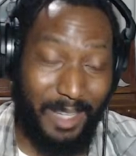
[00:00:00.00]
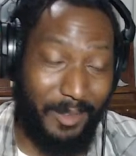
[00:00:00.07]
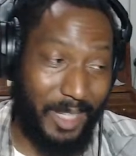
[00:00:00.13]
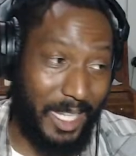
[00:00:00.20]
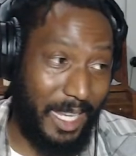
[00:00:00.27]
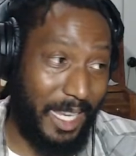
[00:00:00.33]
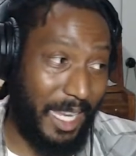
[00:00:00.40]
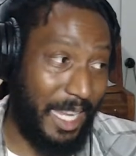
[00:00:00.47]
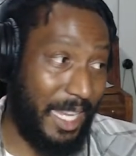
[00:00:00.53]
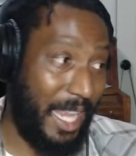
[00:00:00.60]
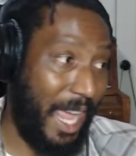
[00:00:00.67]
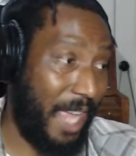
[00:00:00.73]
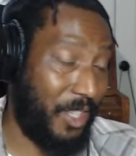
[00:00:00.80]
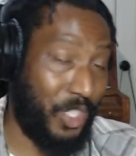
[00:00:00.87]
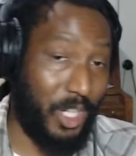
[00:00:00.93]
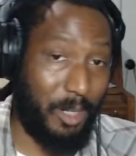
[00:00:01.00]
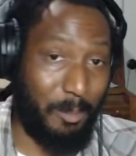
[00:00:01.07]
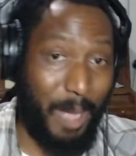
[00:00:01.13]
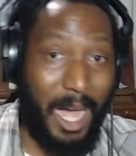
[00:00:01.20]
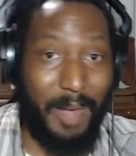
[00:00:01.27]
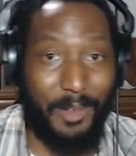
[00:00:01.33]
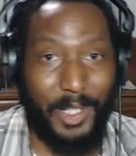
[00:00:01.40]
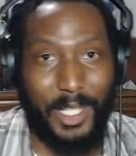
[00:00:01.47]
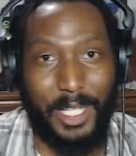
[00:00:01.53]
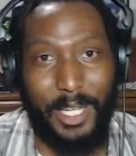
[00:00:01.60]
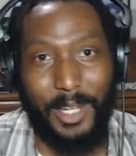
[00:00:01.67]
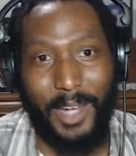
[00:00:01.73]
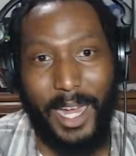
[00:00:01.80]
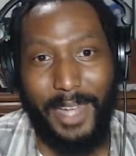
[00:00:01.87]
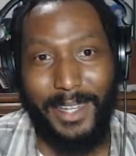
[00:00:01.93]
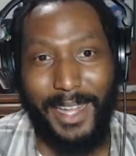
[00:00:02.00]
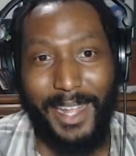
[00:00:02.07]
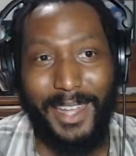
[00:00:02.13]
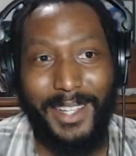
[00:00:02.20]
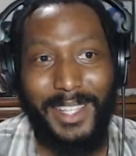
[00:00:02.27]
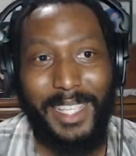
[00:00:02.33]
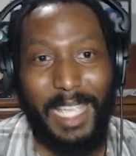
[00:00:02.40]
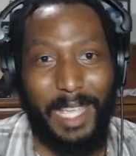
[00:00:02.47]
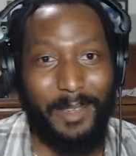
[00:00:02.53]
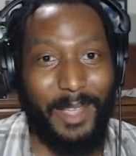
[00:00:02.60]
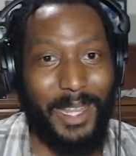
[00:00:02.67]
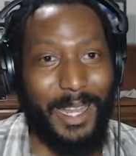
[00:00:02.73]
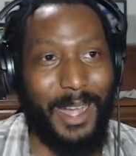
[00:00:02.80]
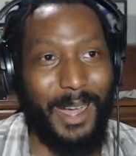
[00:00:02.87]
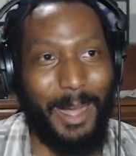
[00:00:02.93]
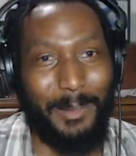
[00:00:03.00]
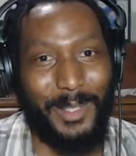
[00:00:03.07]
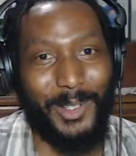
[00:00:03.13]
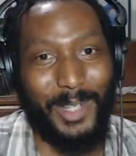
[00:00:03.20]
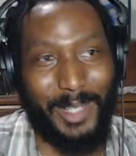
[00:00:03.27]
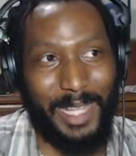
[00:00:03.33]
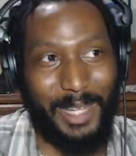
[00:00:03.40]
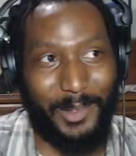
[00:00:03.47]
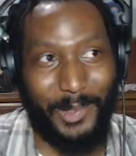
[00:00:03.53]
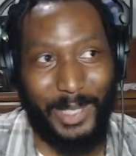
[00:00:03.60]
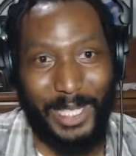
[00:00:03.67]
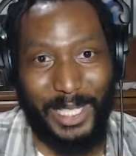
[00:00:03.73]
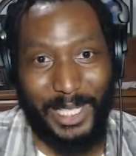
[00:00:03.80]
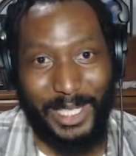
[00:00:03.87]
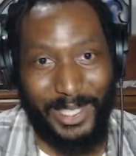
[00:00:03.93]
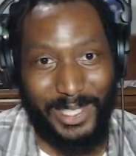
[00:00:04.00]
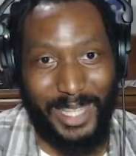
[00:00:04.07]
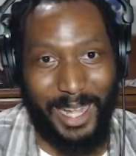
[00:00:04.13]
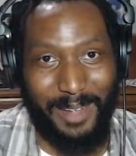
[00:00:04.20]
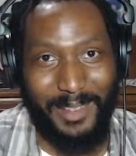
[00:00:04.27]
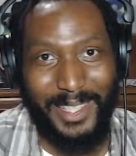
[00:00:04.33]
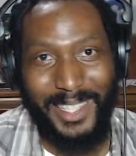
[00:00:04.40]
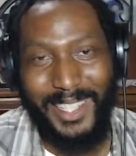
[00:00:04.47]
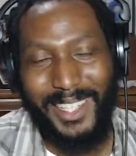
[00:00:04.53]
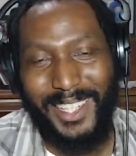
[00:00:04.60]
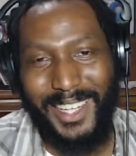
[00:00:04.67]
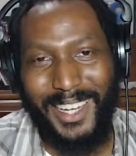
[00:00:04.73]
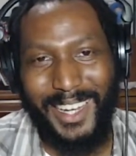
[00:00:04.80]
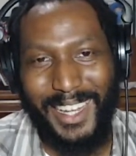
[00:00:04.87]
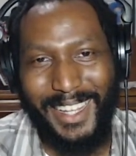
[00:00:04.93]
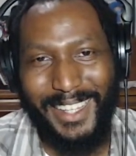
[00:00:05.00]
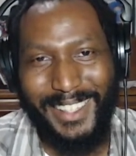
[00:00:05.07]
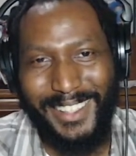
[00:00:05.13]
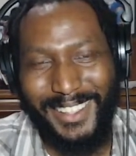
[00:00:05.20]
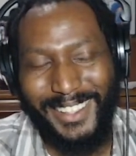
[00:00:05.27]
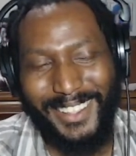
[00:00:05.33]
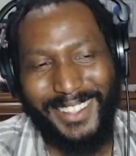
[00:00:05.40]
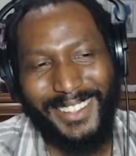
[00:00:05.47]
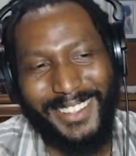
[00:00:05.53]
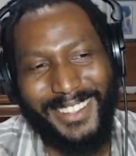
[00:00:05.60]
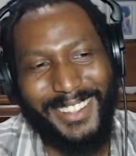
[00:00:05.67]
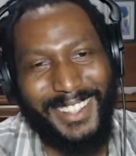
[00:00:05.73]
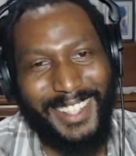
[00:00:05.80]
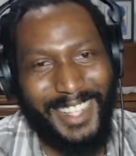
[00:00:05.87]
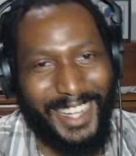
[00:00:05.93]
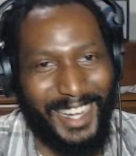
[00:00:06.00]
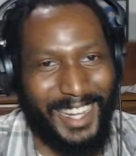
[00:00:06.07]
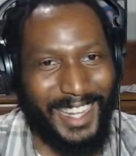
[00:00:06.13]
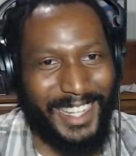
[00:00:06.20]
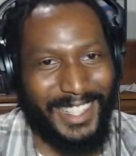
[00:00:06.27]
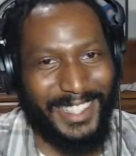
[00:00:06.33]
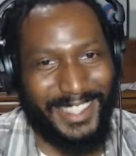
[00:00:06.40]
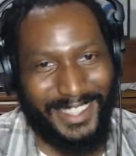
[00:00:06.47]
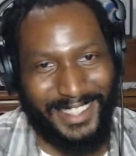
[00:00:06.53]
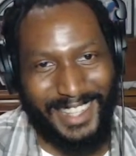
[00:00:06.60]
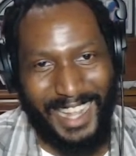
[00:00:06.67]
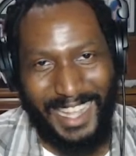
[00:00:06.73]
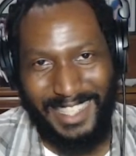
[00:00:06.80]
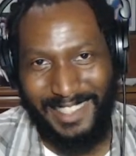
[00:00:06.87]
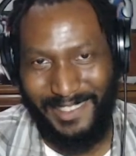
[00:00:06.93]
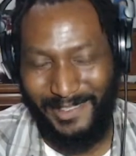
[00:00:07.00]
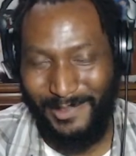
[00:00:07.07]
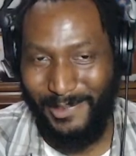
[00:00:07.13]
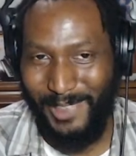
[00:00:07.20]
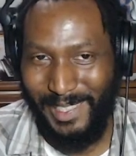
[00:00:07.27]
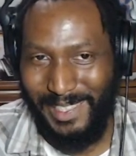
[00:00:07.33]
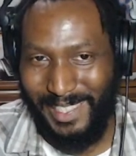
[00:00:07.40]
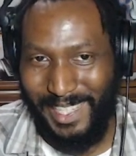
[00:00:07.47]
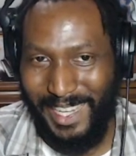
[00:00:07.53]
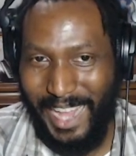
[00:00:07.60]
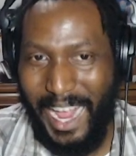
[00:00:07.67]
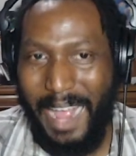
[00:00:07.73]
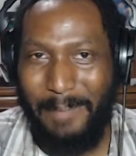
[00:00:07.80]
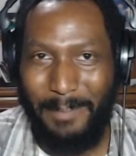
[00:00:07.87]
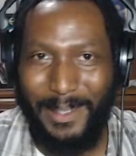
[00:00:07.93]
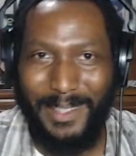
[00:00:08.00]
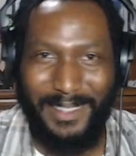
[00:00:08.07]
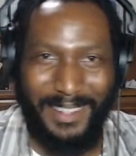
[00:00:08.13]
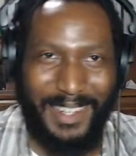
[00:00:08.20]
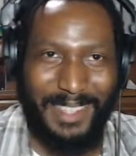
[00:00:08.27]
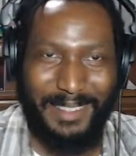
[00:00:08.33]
in adjunct poverty right now, even though I'm doing like really good stuff, right? And that's what's gonna happen, right?